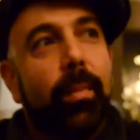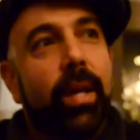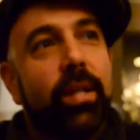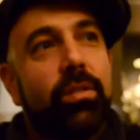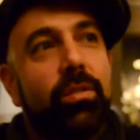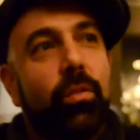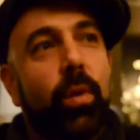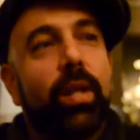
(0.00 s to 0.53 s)

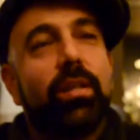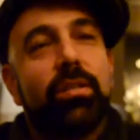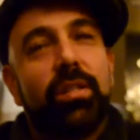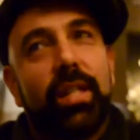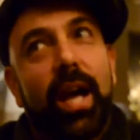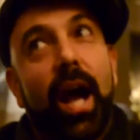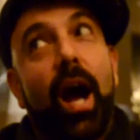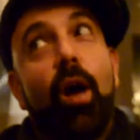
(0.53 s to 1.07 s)
it's great to
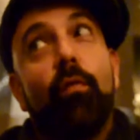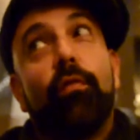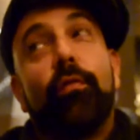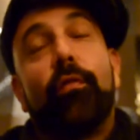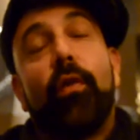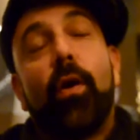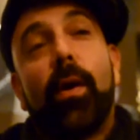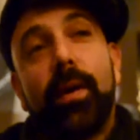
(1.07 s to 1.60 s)
see how
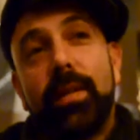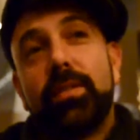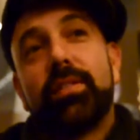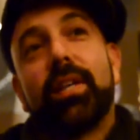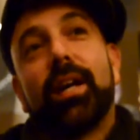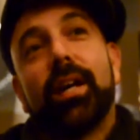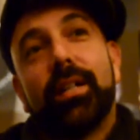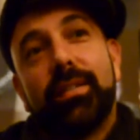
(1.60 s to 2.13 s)
far he's
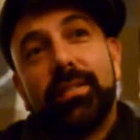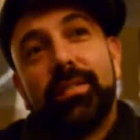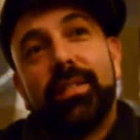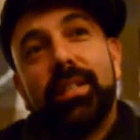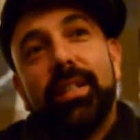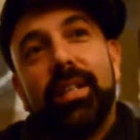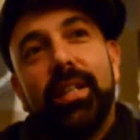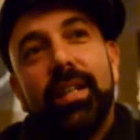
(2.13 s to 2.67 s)
gotten
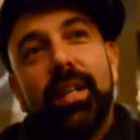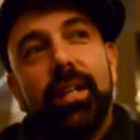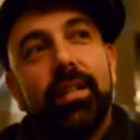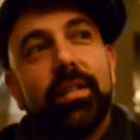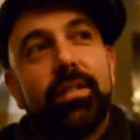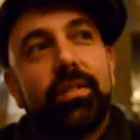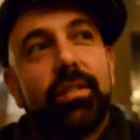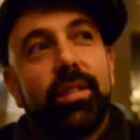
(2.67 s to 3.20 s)

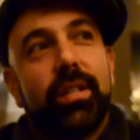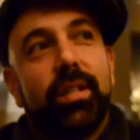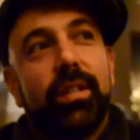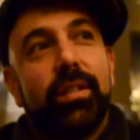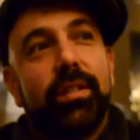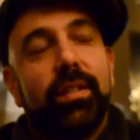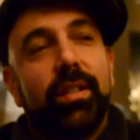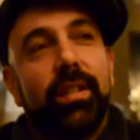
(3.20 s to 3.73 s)
in
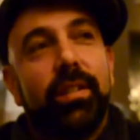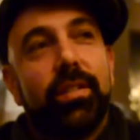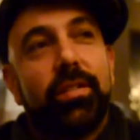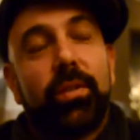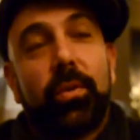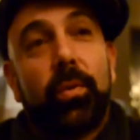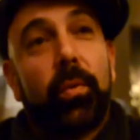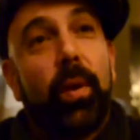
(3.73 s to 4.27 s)

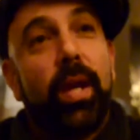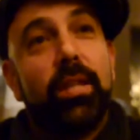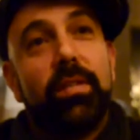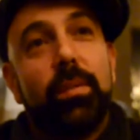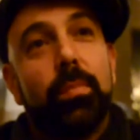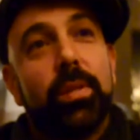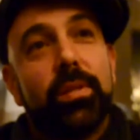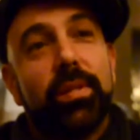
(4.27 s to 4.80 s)
this
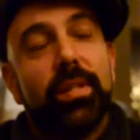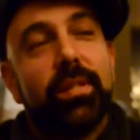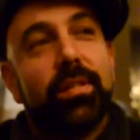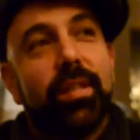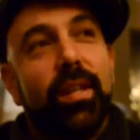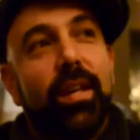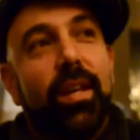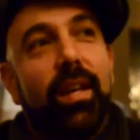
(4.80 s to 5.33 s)
crazy
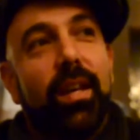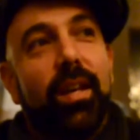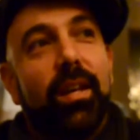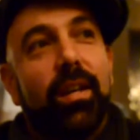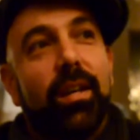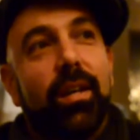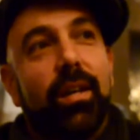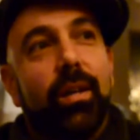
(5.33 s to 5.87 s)
business.
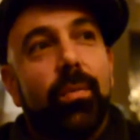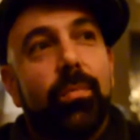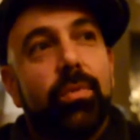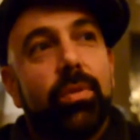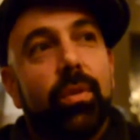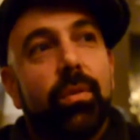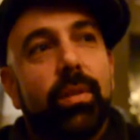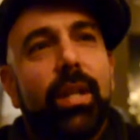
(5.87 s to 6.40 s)

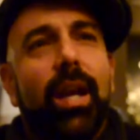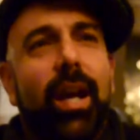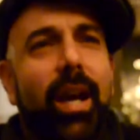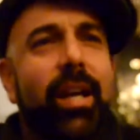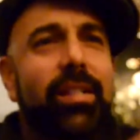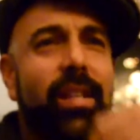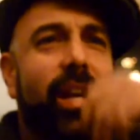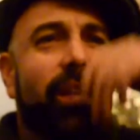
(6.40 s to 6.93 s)
So, yeah,
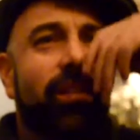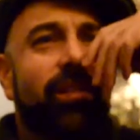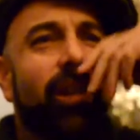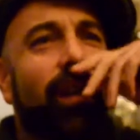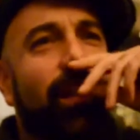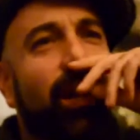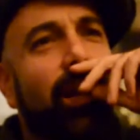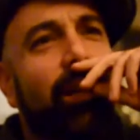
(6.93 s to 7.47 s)
I guess I'd have to
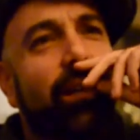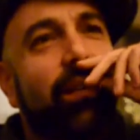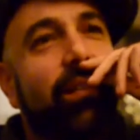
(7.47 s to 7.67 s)
say that.